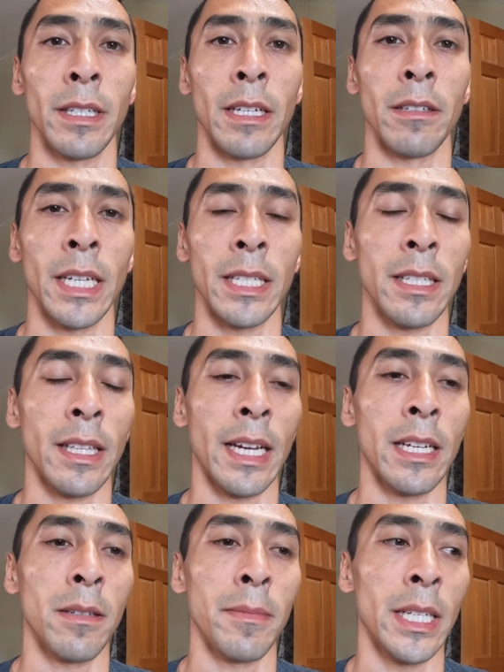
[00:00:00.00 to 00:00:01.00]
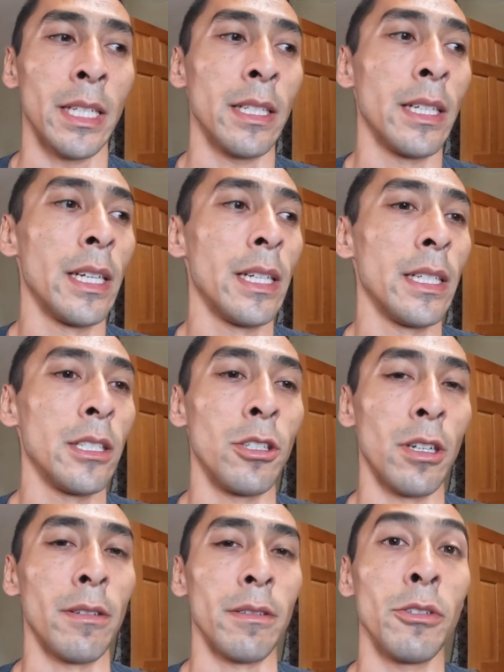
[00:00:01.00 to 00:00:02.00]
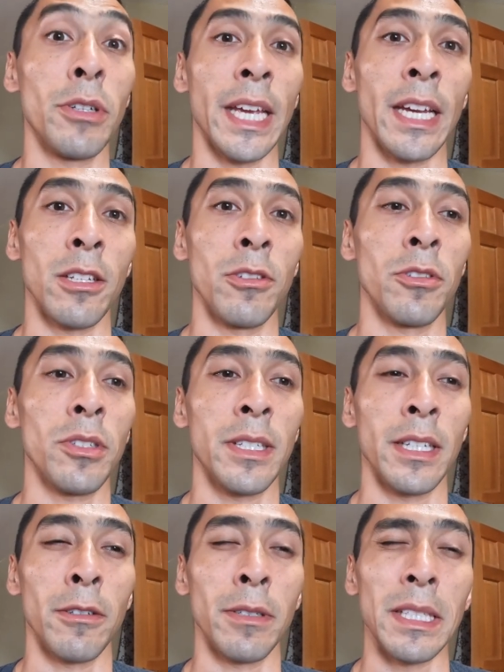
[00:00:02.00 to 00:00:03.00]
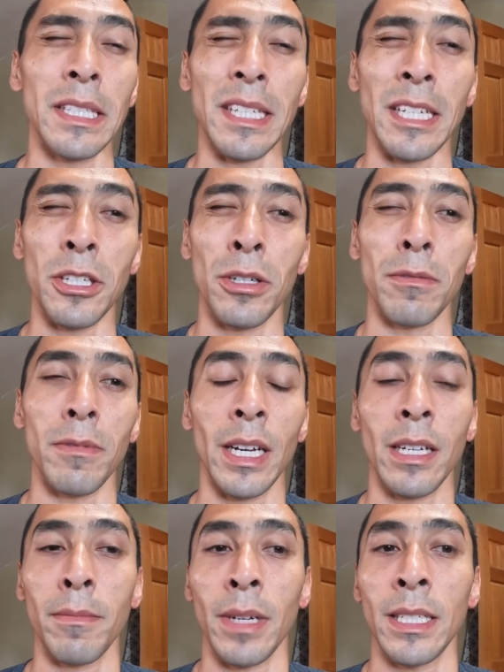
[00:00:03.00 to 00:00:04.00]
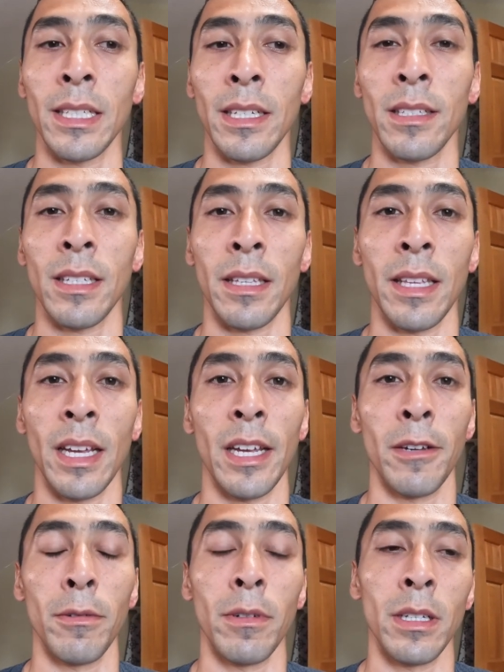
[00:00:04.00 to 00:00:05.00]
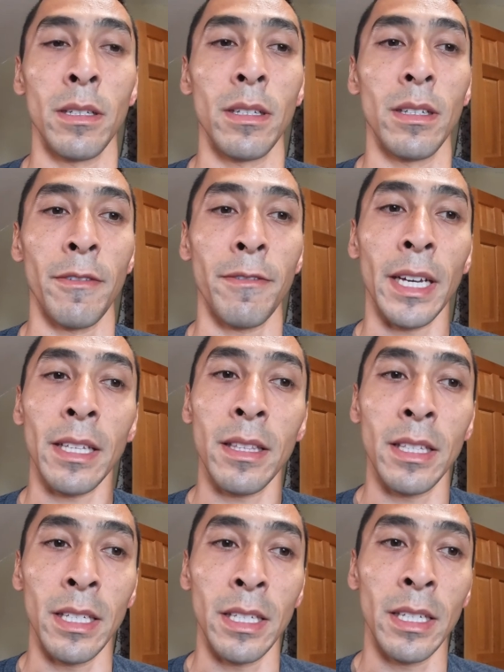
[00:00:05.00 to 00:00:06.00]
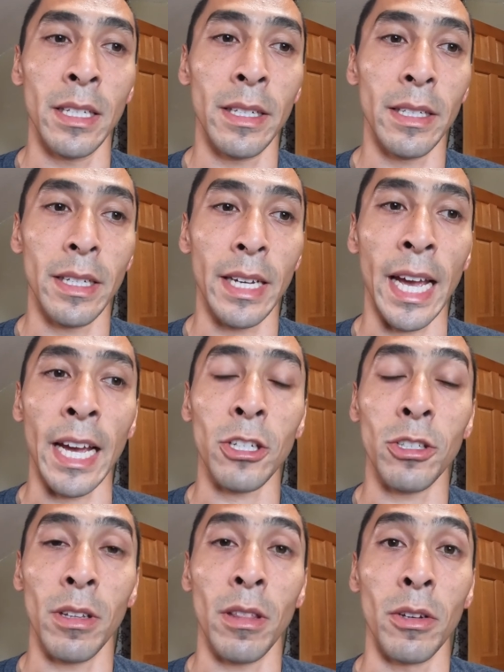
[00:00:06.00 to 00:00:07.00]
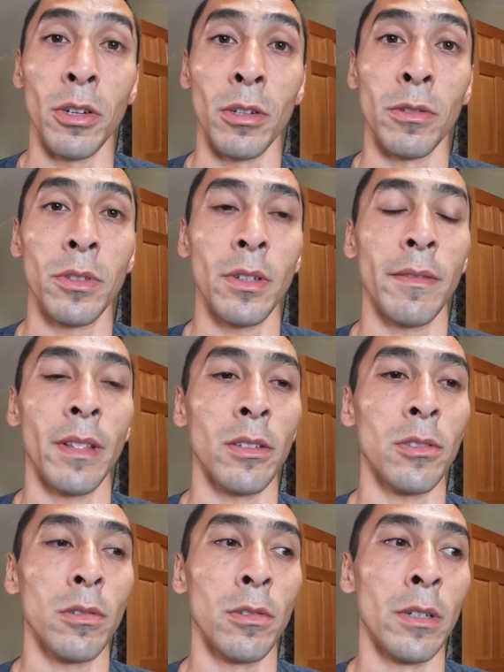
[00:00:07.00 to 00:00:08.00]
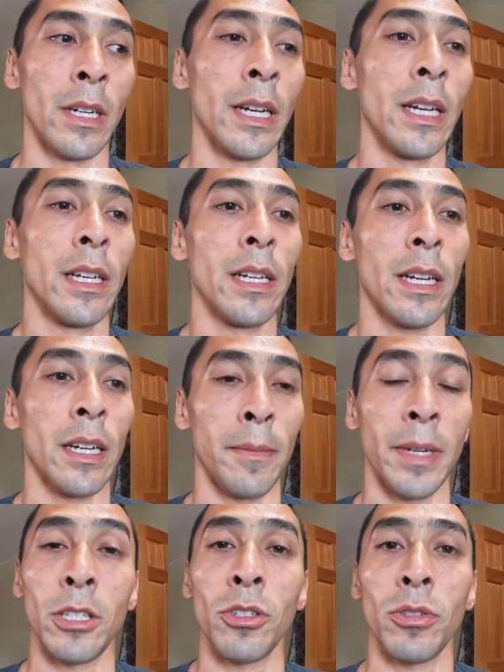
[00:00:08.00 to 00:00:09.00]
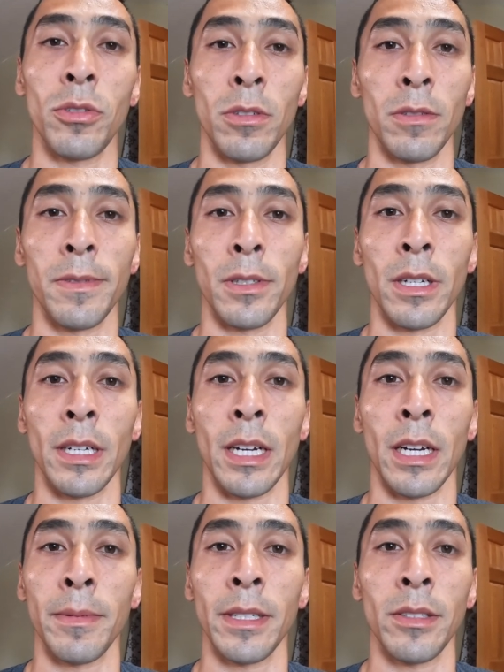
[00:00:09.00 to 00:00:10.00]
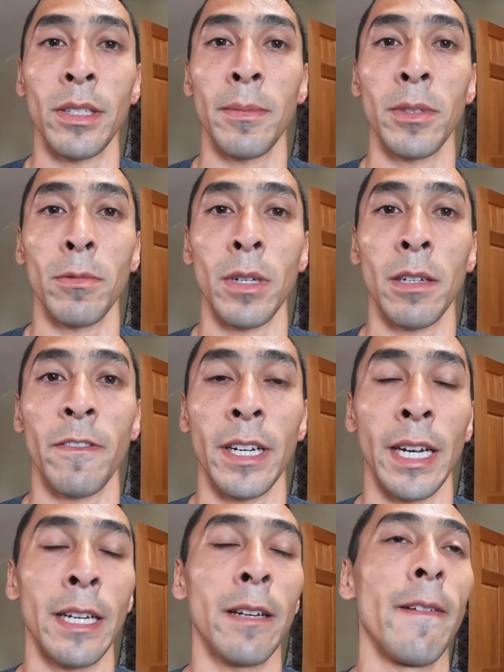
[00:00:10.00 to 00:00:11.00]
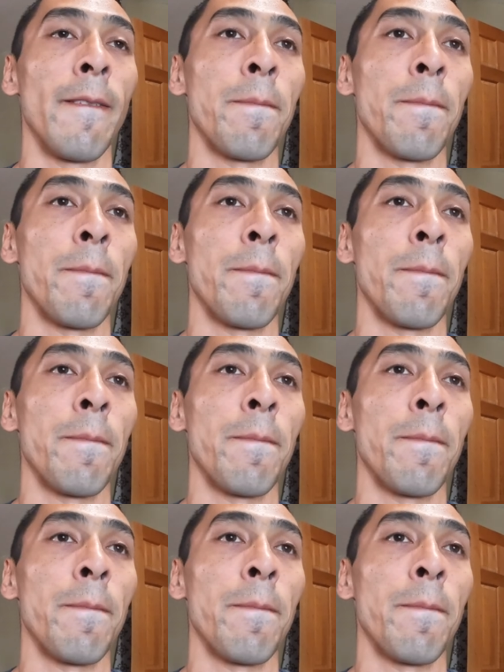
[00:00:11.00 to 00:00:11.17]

I'll get to that in a minute. You don't, you can use steel with this. I don't recommend it because I think it would affect the action of the nose of this lure. Um, I just use fluorocarbon; it seems to work fine.